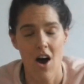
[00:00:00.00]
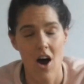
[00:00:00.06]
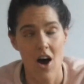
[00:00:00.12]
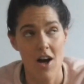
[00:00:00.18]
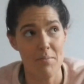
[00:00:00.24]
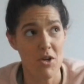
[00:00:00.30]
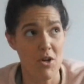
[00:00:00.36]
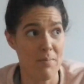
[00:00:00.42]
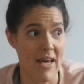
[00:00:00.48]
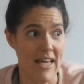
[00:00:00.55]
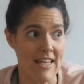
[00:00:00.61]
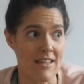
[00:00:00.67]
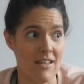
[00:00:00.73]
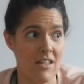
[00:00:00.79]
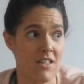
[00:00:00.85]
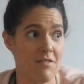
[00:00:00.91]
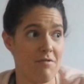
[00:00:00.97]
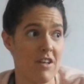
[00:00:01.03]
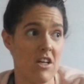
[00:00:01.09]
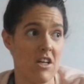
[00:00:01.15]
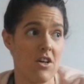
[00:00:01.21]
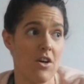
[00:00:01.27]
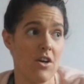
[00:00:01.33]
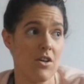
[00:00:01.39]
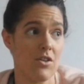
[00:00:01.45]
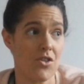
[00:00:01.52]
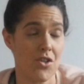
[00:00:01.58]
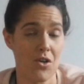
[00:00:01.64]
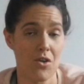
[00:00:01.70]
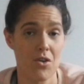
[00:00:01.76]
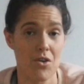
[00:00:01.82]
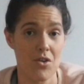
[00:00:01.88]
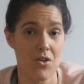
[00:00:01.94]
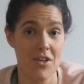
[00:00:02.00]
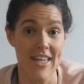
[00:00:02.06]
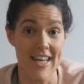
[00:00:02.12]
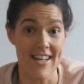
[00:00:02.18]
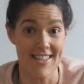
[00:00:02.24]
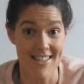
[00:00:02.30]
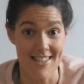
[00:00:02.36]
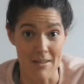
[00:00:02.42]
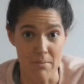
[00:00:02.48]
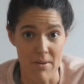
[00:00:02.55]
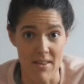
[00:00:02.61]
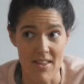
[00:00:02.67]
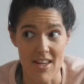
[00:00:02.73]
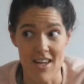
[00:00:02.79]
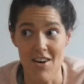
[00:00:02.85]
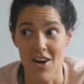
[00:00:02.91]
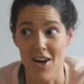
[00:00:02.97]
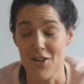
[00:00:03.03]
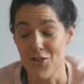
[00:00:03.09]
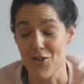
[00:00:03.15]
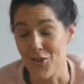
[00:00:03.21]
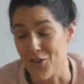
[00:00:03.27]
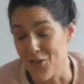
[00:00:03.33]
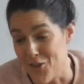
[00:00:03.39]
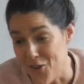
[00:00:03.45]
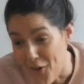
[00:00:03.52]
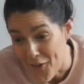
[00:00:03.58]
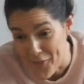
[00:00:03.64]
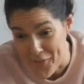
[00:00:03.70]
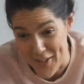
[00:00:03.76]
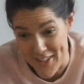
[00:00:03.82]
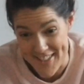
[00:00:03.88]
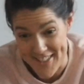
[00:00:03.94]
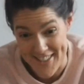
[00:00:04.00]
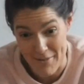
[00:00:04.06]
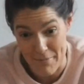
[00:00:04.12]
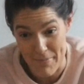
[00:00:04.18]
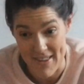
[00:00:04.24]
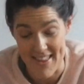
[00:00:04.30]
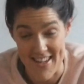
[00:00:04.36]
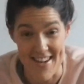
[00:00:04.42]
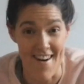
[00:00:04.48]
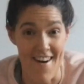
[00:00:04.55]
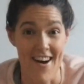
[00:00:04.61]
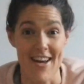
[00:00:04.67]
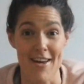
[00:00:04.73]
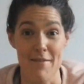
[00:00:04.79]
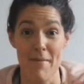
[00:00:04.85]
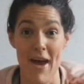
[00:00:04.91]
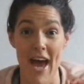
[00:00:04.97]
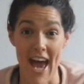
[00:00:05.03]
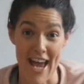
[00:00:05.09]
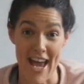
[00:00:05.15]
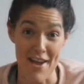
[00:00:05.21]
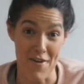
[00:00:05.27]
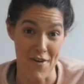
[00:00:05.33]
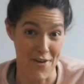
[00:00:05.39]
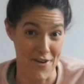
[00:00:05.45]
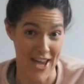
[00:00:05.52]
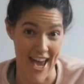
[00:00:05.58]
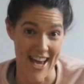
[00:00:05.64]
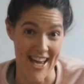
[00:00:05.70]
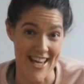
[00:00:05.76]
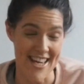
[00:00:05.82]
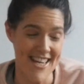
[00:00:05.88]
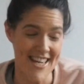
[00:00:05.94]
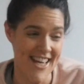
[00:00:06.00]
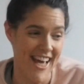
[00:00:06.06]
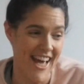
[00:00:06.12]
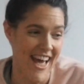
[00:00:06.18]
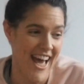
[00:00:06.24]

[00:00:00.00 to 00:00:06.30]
I'm not making this video to get sympathy. I do not want sympathy. I am A-okay.